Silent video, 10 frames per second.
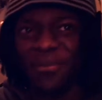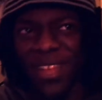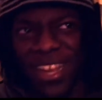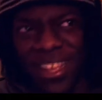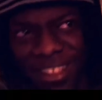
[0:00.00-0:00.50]

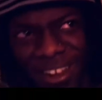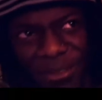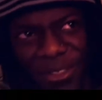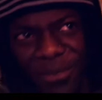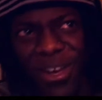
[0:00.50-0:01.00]
that
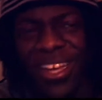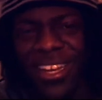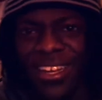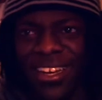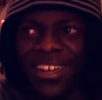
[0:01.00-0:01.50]
comes to
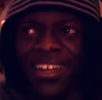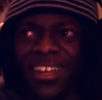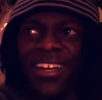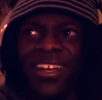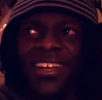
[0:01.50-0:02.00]
mind.
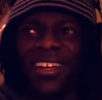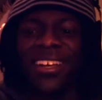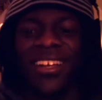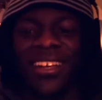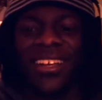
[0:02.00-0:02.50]

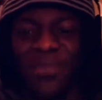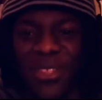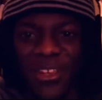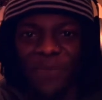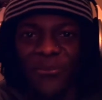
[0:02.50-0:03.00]

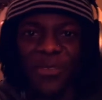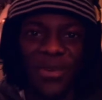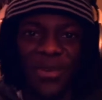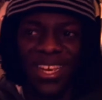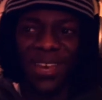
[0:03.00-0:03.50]
Mr.
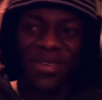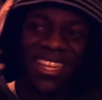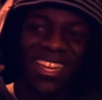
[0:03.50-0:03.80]
MVP. I mean,